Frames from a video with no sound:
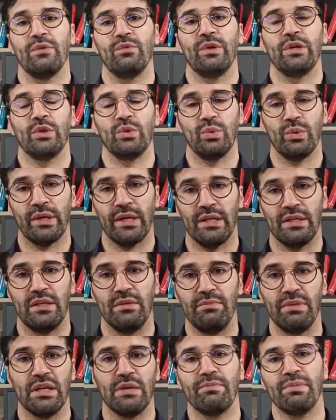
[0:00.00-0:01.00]
when you look at
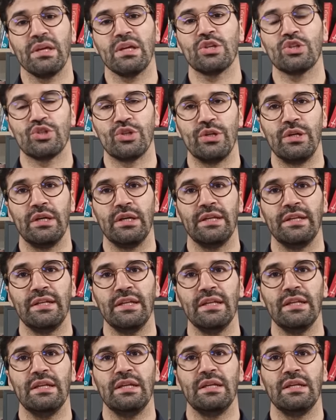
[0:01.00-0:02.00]
the big picture,
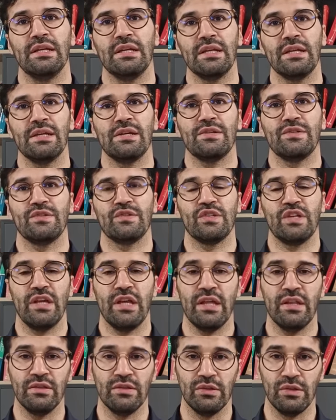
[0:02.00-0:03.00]
he is
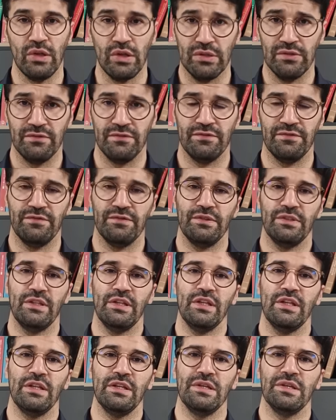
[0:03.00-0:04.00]
in love.
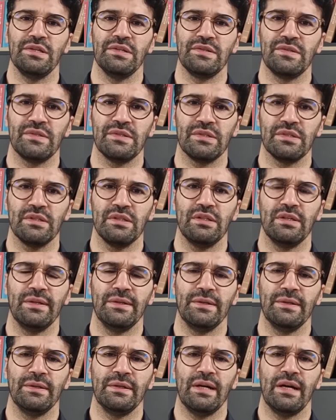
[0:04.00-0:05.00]
He is,
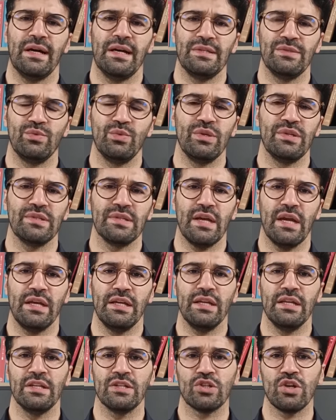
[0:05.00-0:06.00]
uh, as we
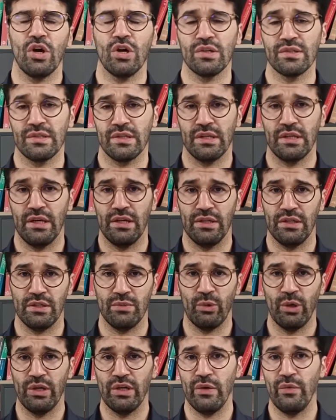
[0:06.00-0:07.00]
say, intoxicated
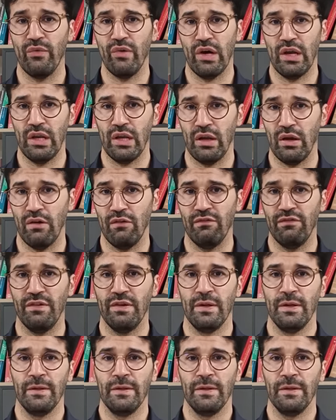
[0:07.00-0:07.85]
by the divine love.